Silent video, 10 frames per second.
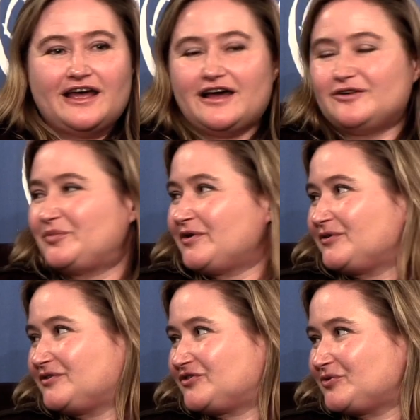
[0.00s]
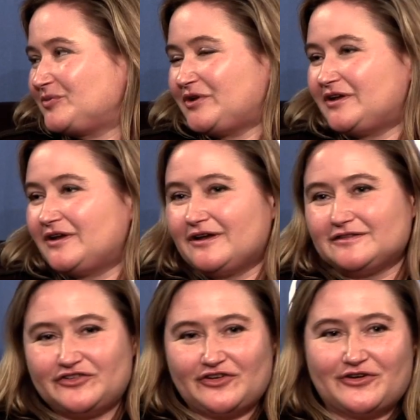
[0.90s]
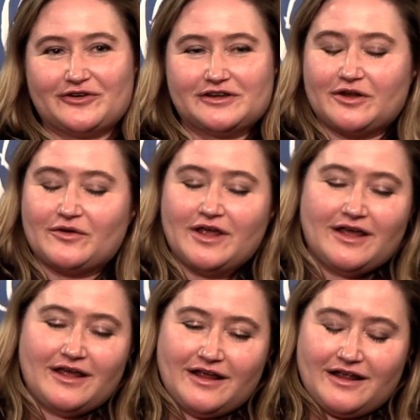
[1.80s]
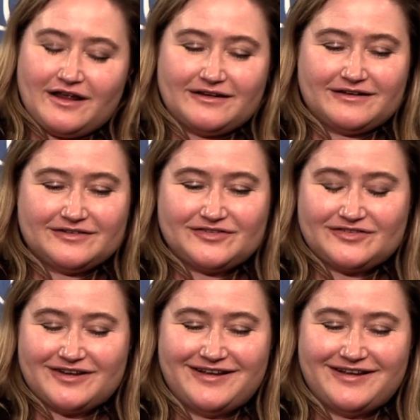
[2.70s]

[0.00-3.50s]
should how we paranoid be? How paranoid should we be? Uh, let's all go. You know, it's